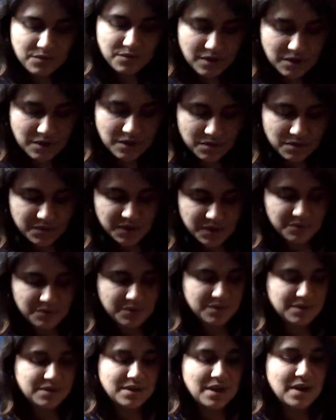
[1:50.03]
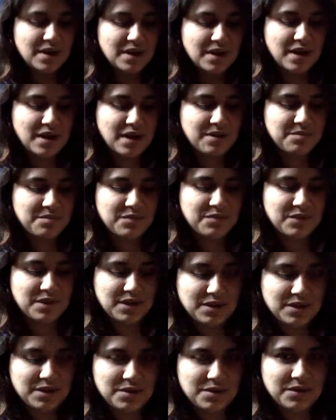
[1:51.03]
don't know if anyone's done that,
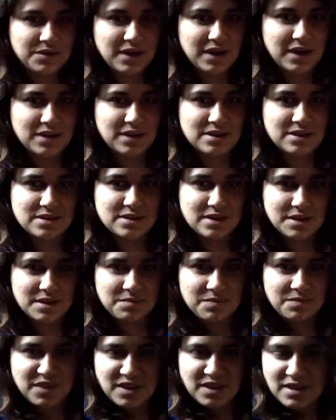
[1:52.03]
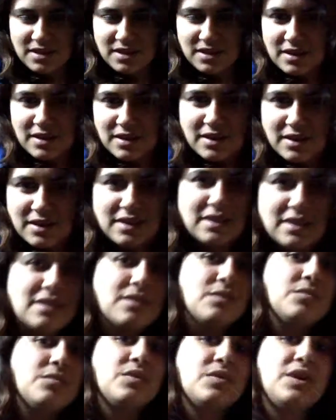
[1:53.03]
but okay, that's them.
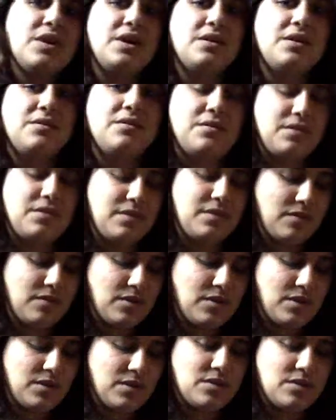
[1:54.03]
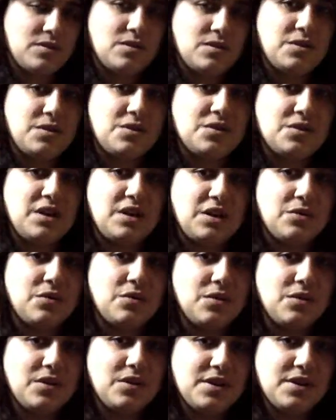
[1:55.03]
But yeah, so I just need a
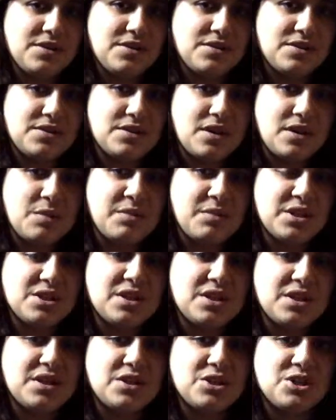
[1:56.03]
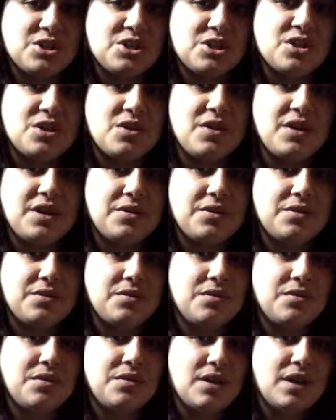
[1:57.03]
horse. I'm actually going to show you
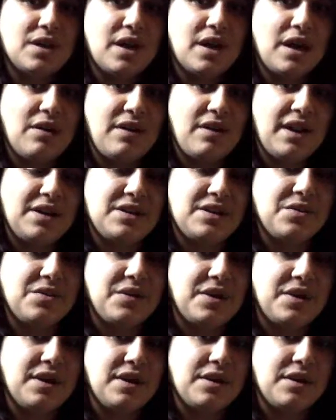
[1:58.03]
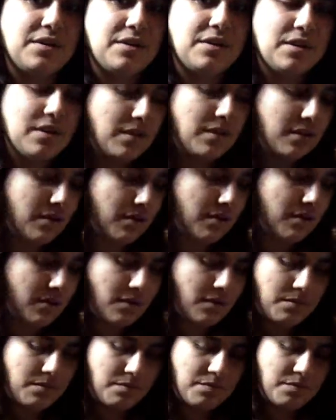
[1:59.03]
how I do it.
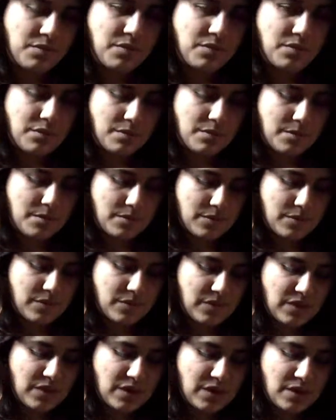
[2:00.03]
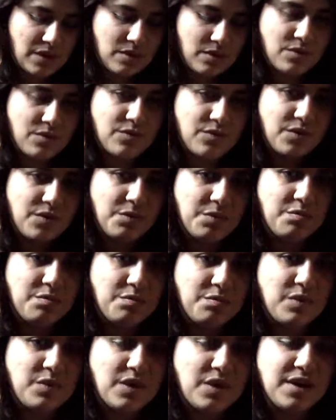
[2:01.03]
For
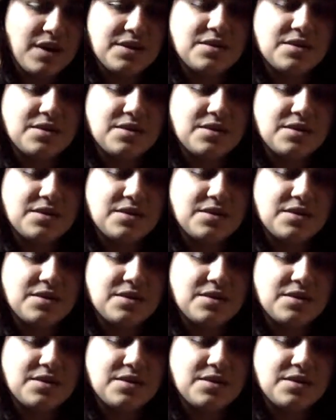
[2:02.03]
Buck,